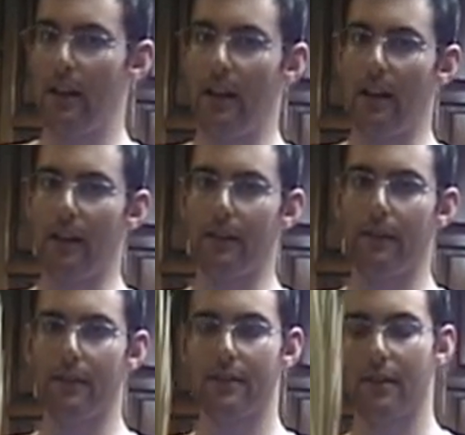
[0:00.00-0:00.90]
The
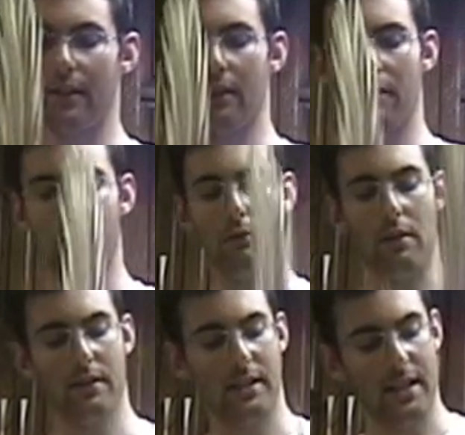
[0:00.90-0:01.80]
first thing you
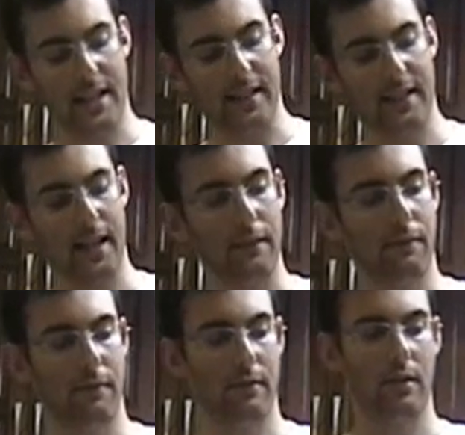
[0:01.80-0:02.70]
want is a
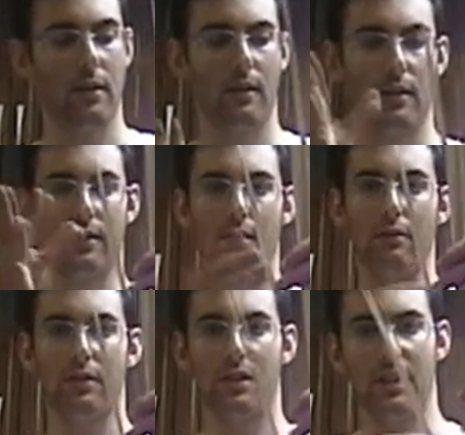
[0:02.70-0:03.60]
leaf, so
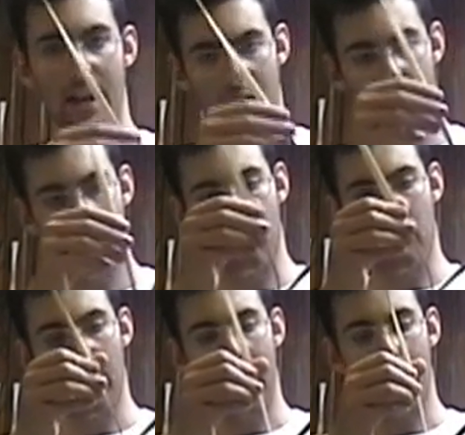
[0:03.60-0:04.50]
just take
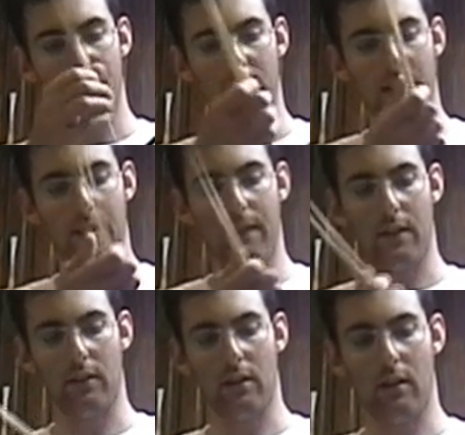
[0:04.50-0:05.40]
an outer leaf
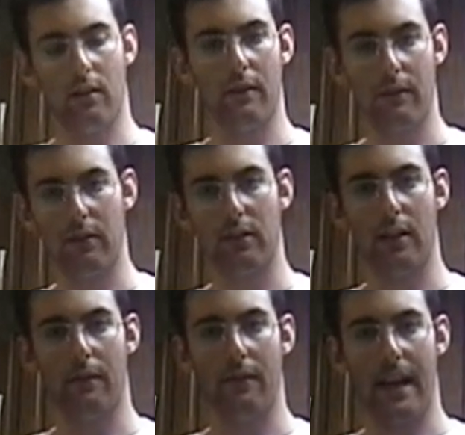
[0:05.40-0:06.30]
of the
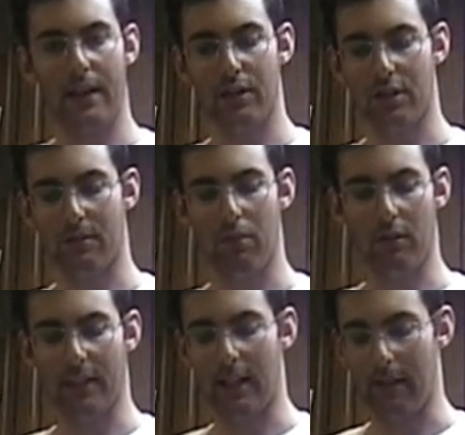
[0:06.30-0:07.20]
Lulav and just
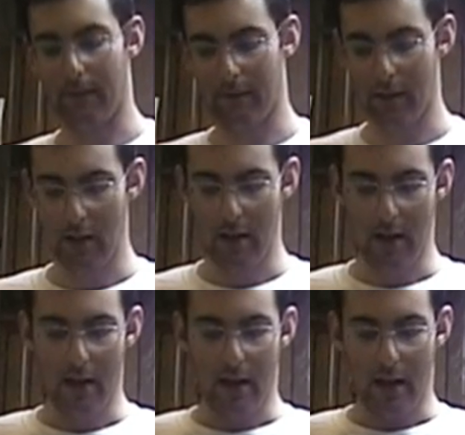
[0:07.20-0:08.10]
pull it off.
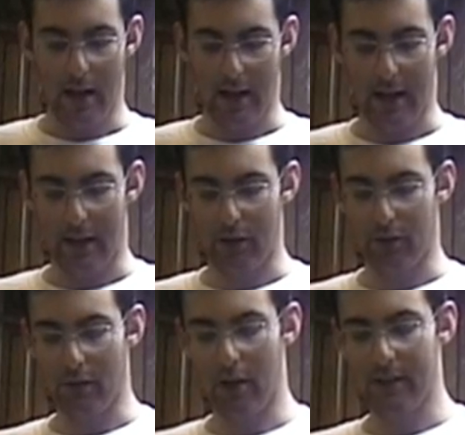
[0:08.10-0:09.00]

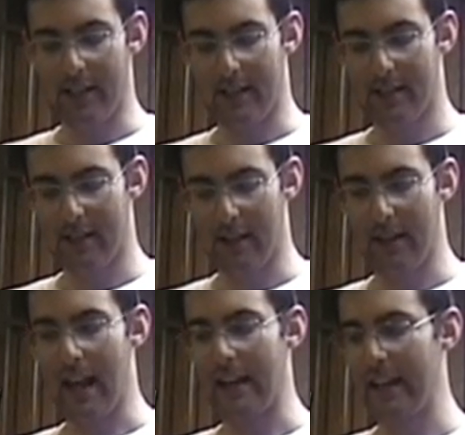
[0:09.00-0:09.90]
You'll notice
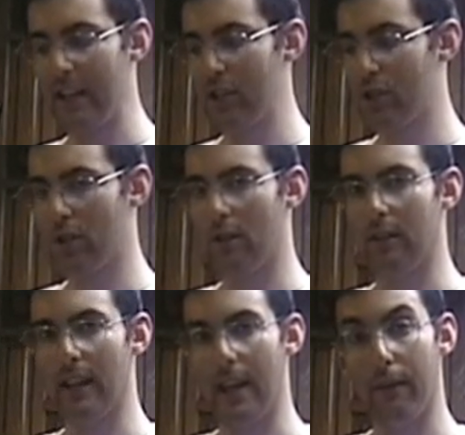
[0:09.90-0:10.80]
that each
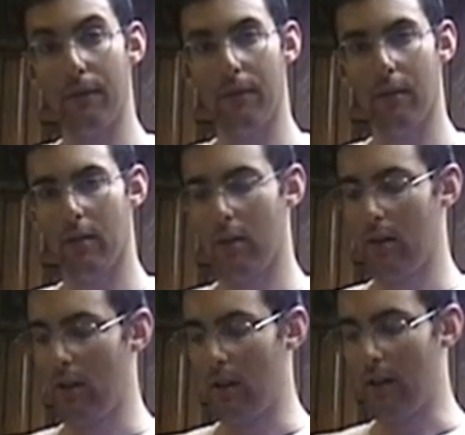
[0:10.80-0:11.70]
leaf
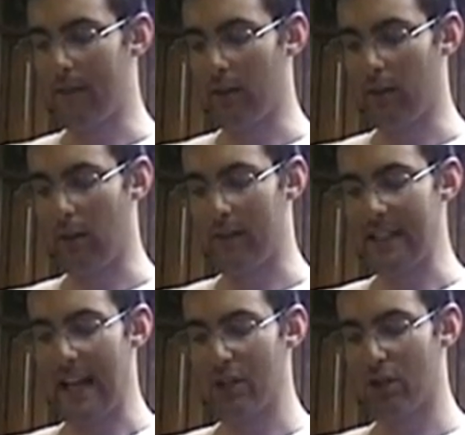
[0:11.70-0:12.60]
of the Lulav
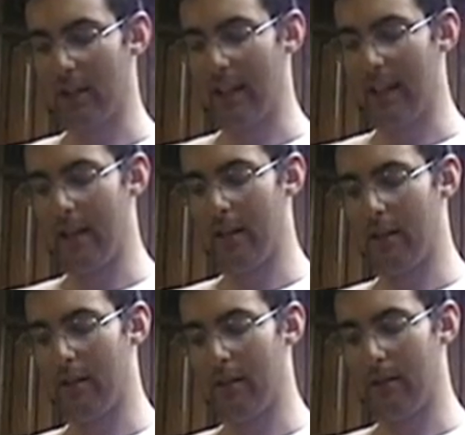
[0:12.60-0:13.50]
is actually
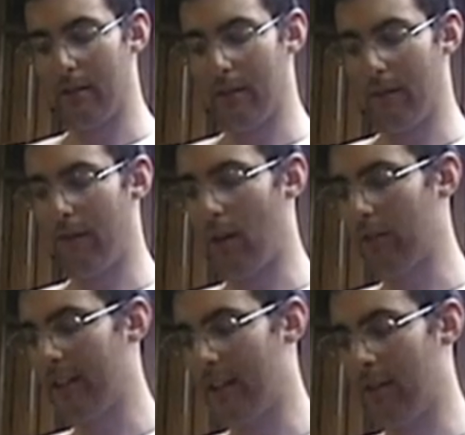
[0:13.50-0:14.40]

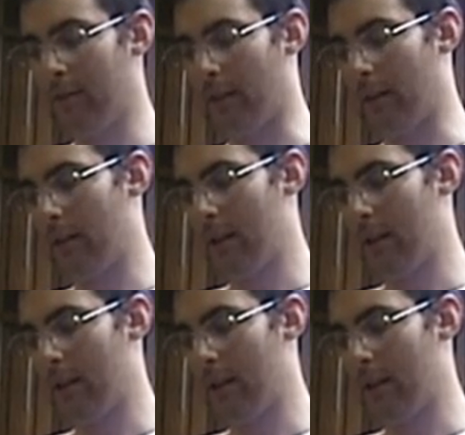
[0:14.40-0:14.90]
folded over,